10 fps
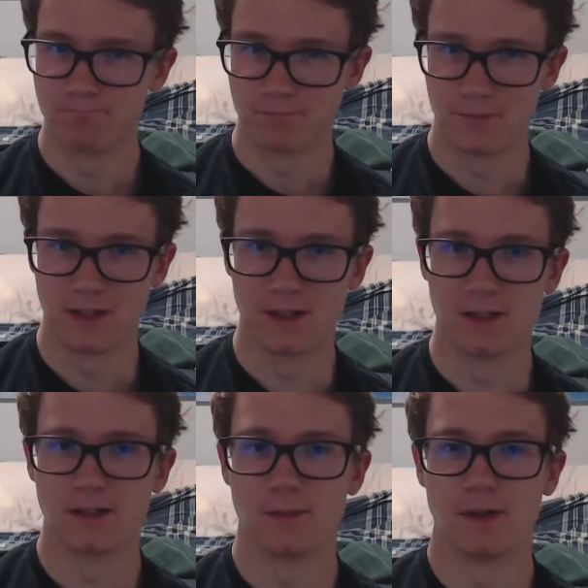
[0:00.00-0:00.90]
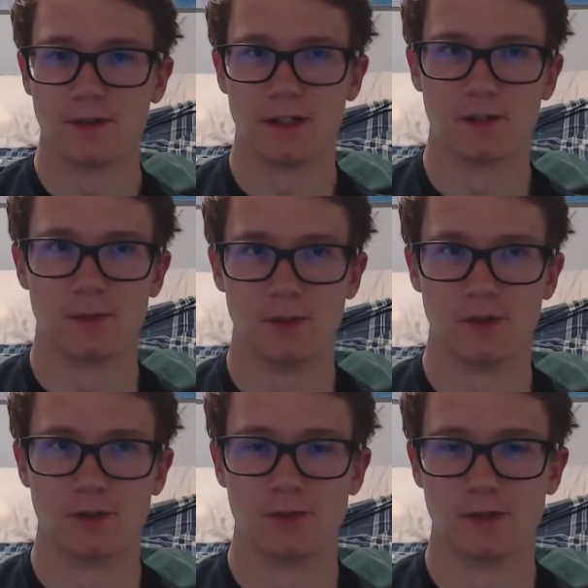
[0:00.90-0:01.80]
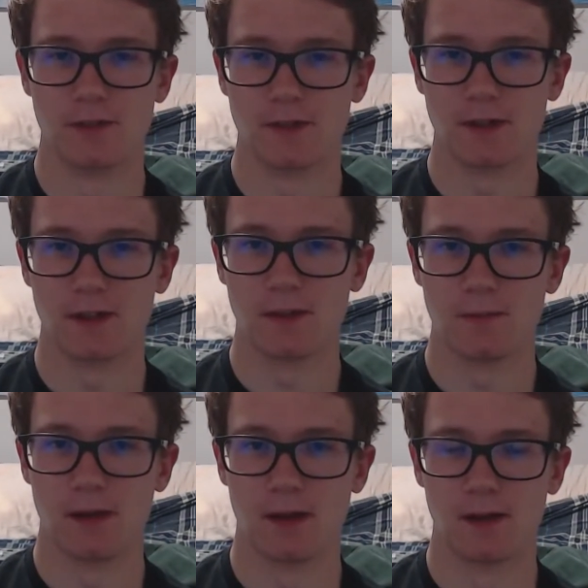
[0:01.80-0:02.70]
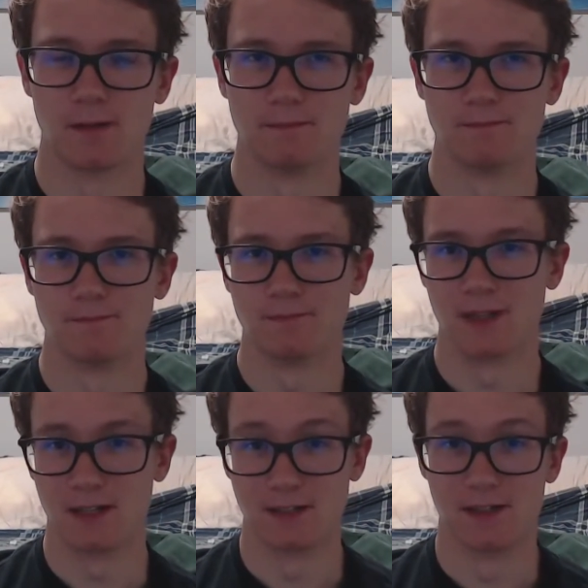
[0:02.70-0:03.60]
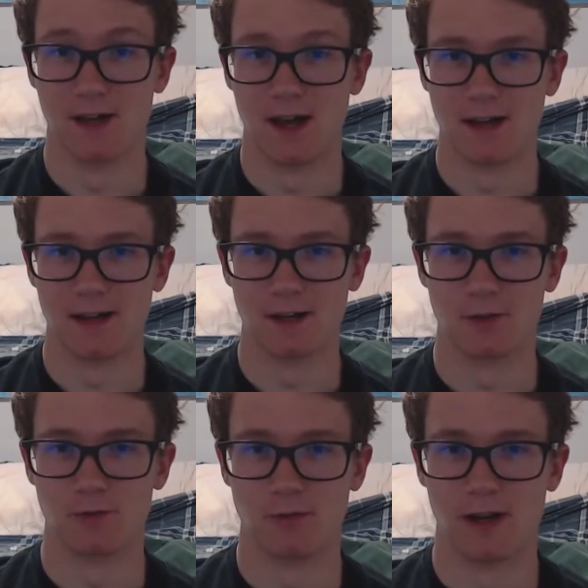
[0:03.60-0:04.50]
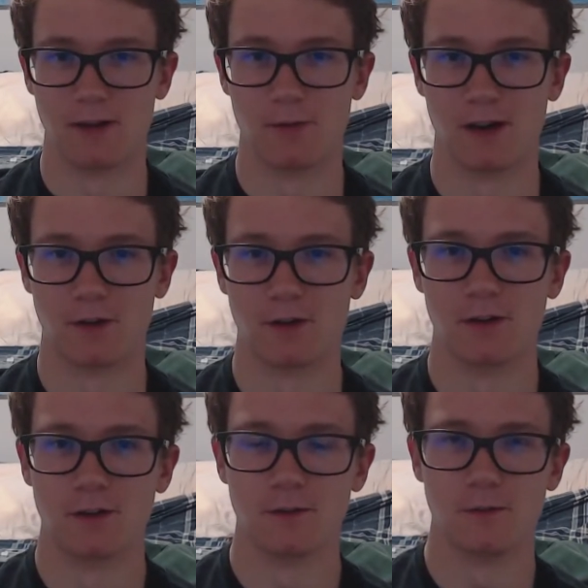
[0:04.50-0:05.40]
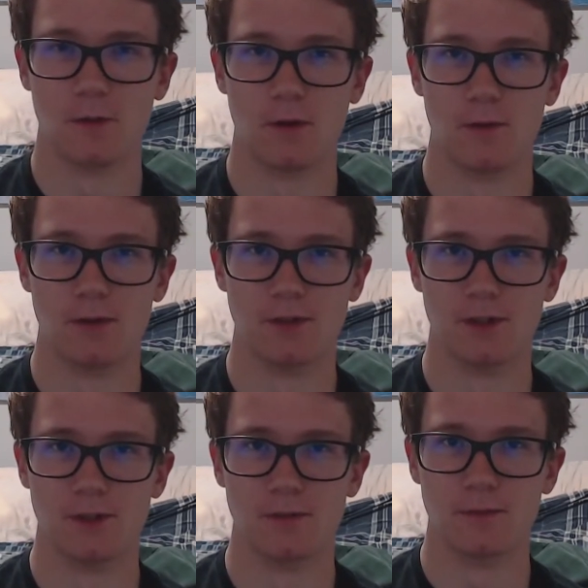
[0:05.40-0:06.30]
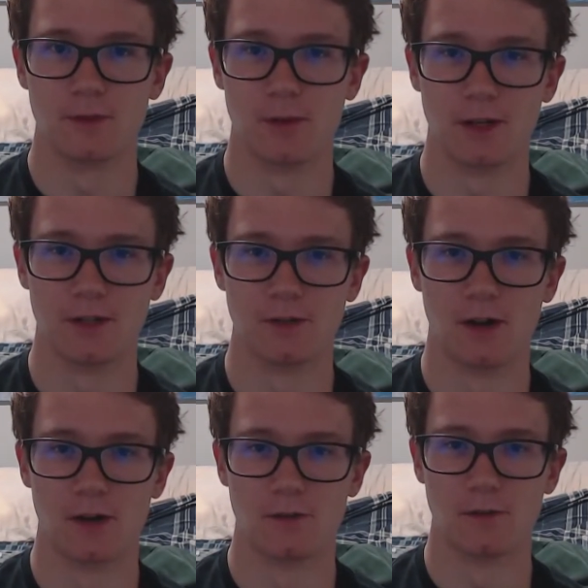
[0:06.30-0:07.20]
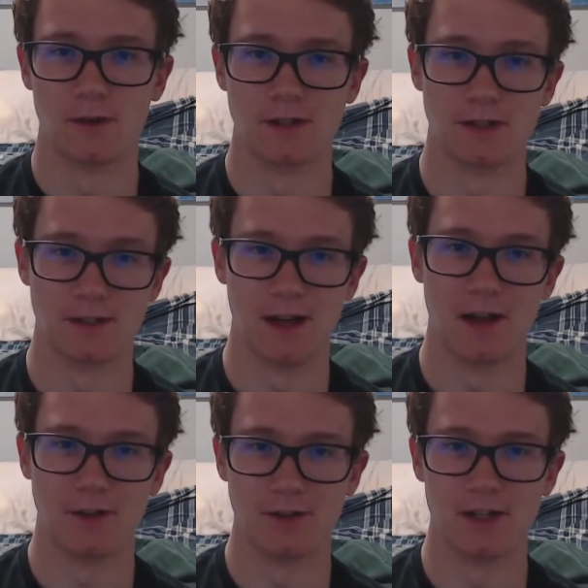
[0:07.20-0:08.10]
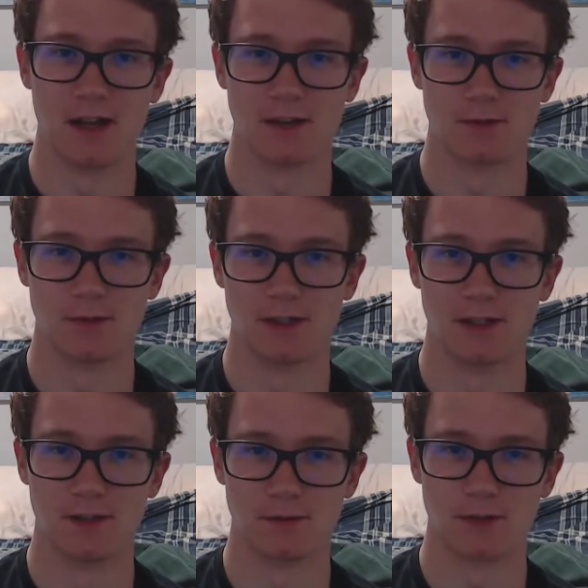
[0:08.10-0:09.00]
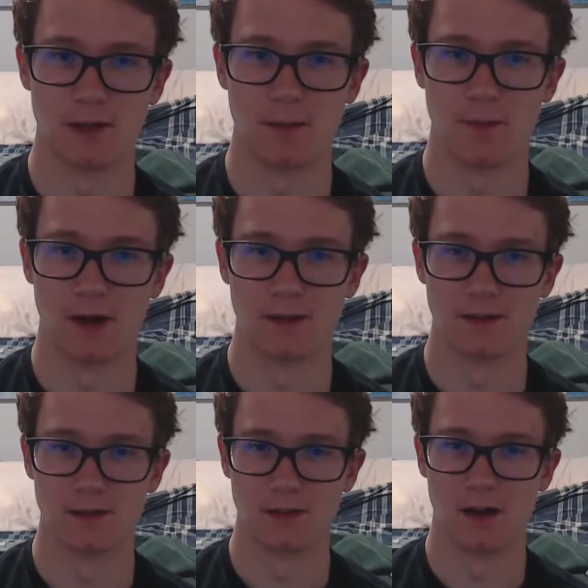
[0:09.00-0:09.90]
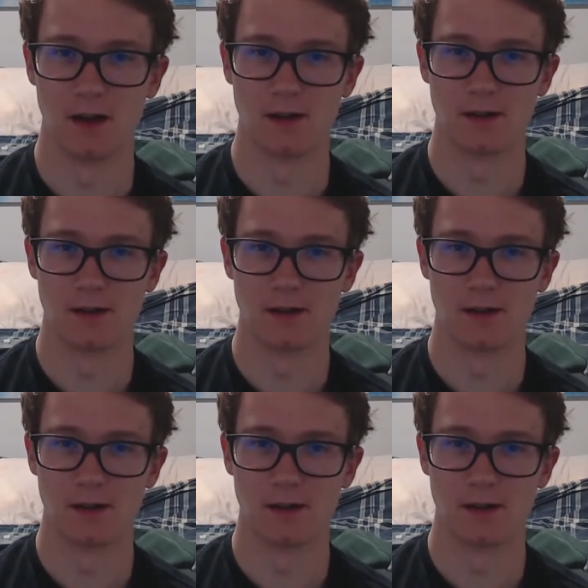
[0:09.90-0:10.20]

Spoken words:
It is a bit of a distribution specific thing, but that is not a great record for Ubuntu 22.04. This is an LTS release. Keep in mind, this is not